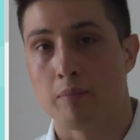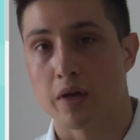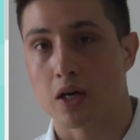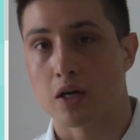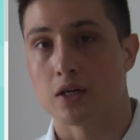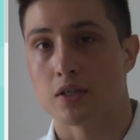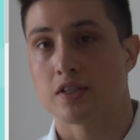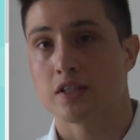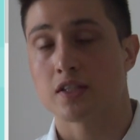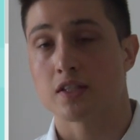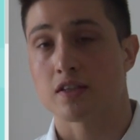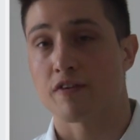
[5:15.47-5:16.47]

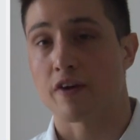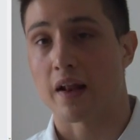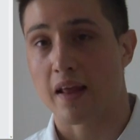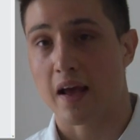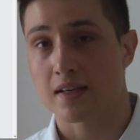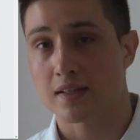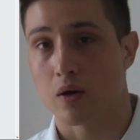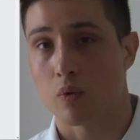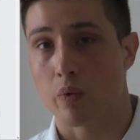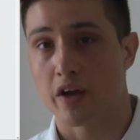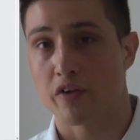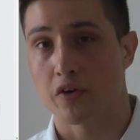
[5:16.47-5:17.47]
because this is a
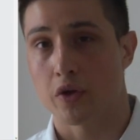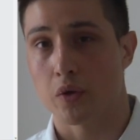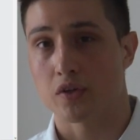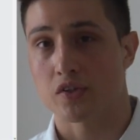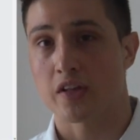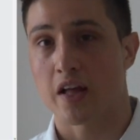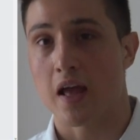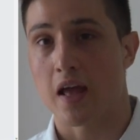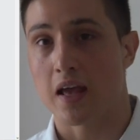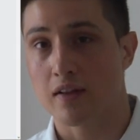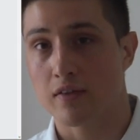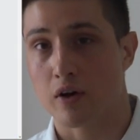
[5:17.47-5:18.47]
fantastic way for you to
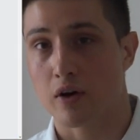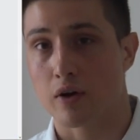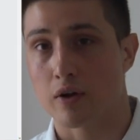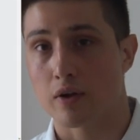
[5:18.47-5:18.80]
stay in,